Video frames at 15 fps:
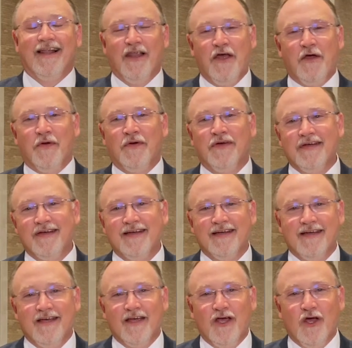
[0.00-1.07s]
Hello.
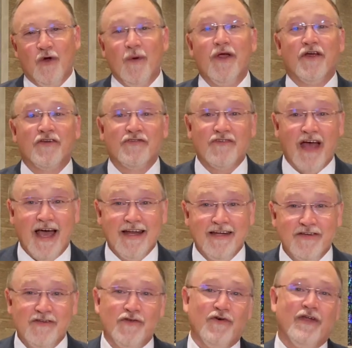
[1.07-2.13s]
We are
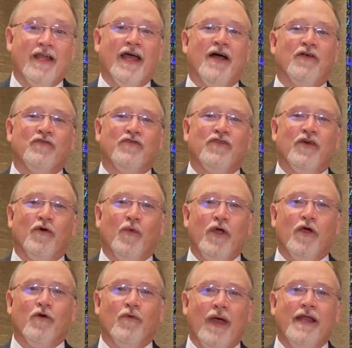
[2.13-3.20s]
excited to announce that we
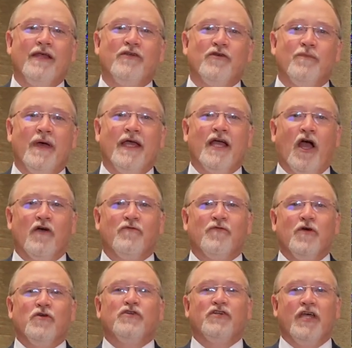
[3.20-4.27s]
are ready to make our
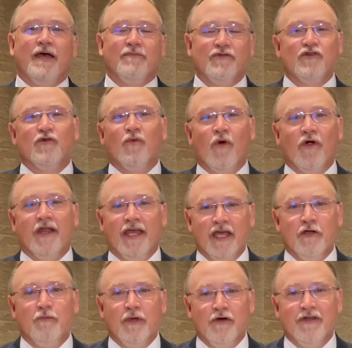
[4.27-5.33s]
first steps toward
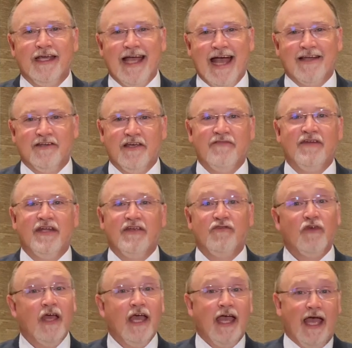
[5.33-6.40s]
in-building activities
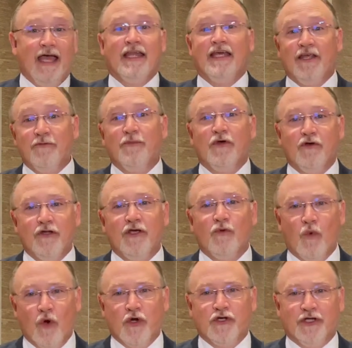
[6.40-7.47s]
and in-building
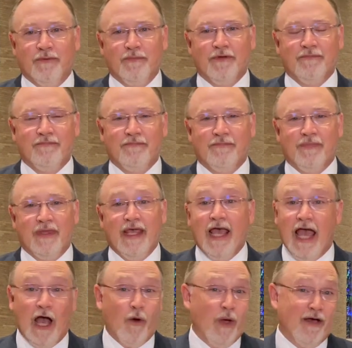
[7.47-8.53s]
worship.
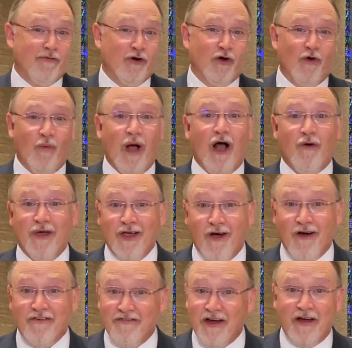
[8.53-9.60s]
However, while we
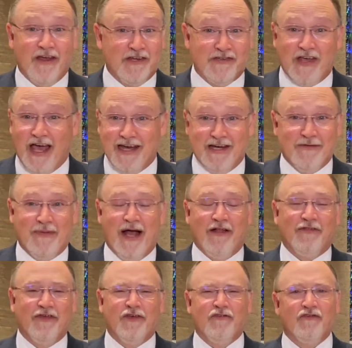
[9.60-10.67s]
are very excited
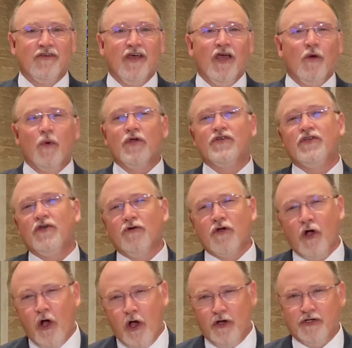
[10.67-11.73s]
about this, we're still
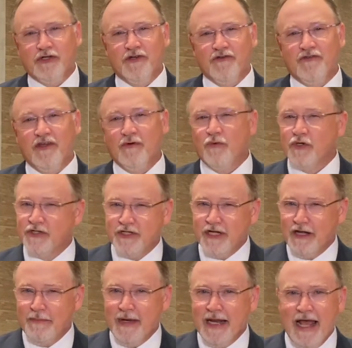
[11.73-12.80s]
cautious and we're
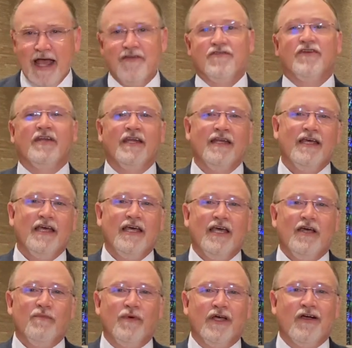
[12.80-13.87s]
still a bit hesitant
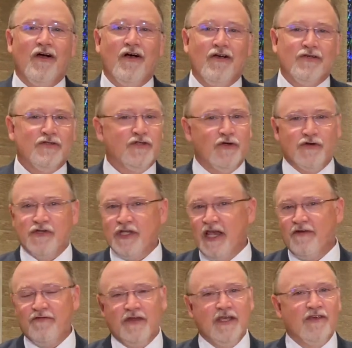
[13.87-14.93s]
because your
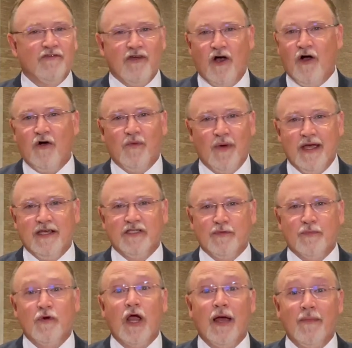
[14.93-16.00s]
safety is always a
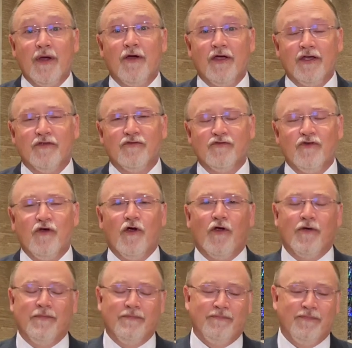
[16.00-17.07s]
primary concern.
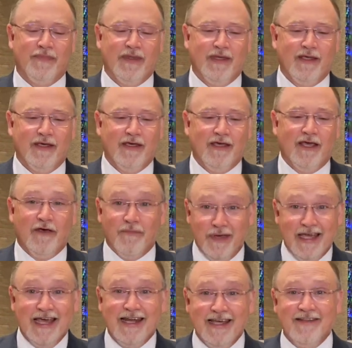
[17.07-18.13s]

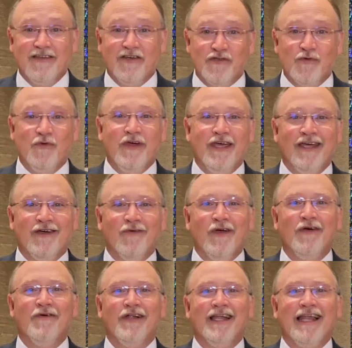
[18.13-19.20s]
Beginning this week, we
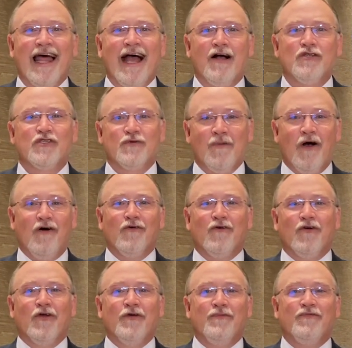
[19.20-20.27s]
will allow small
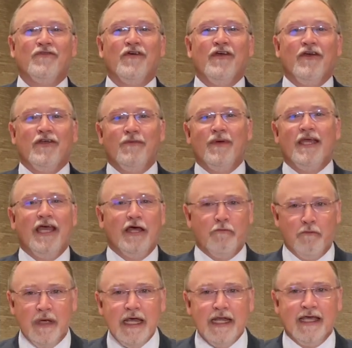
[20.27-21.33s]
groups to begin
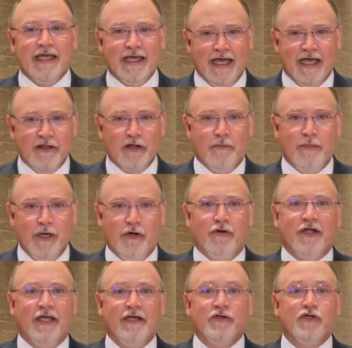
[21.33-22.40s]
meeting in the
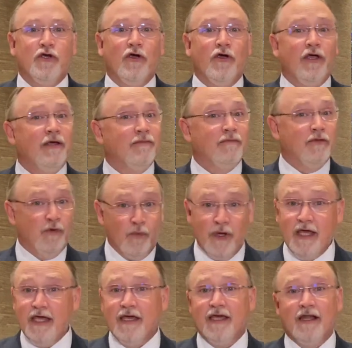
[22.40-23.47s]
building during the
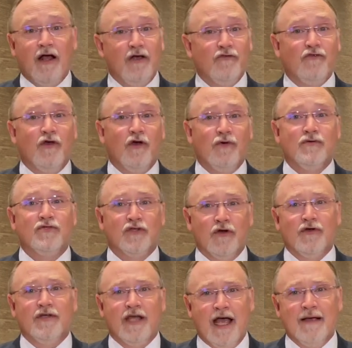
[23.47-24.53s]
week and also
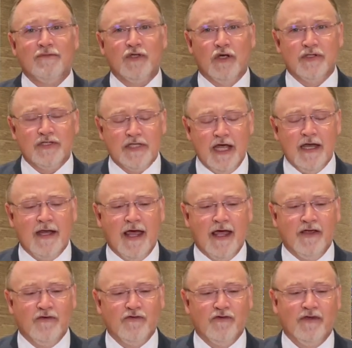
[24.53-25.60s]
certain times on
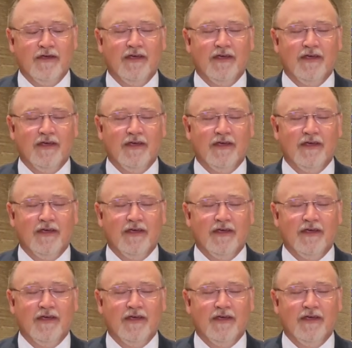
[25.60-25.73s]
Sundays.